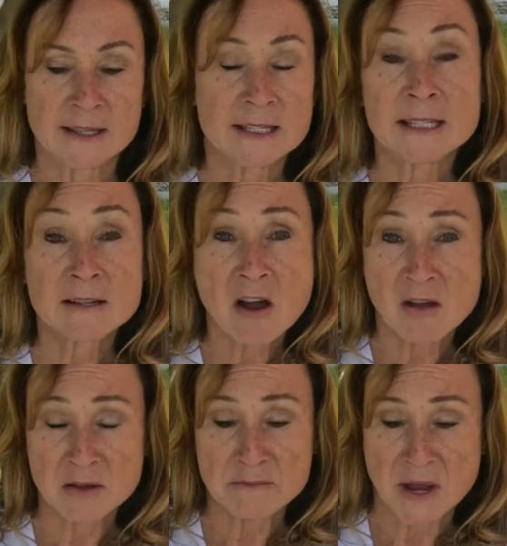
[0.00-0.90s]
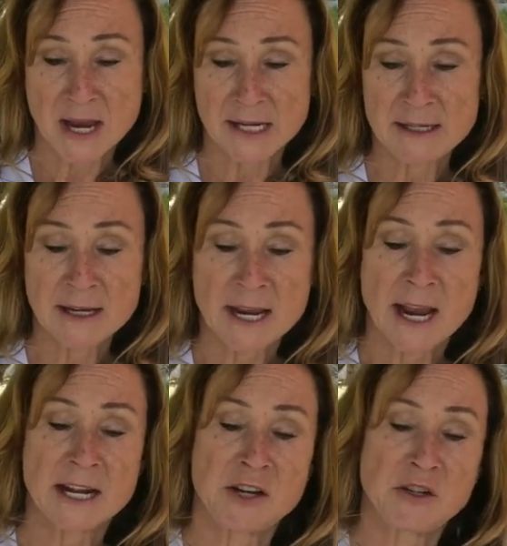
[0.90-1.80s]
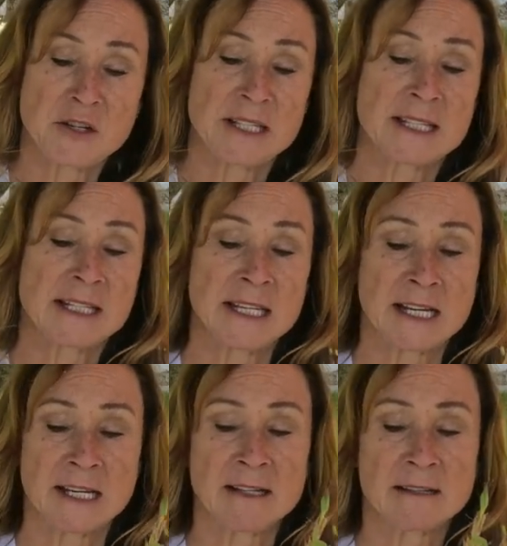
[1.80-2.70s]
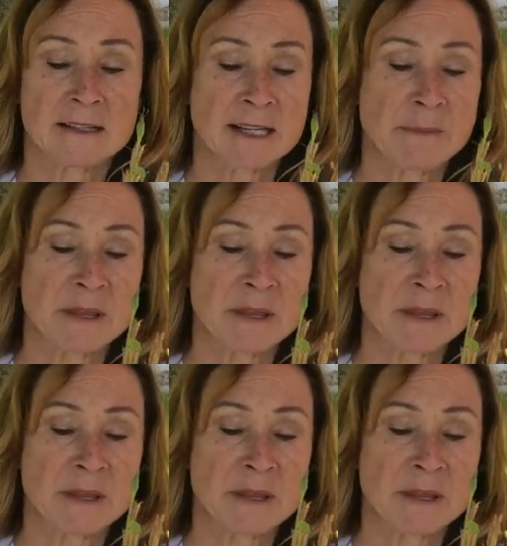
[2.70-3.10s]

This is Columbine, and as you can see, some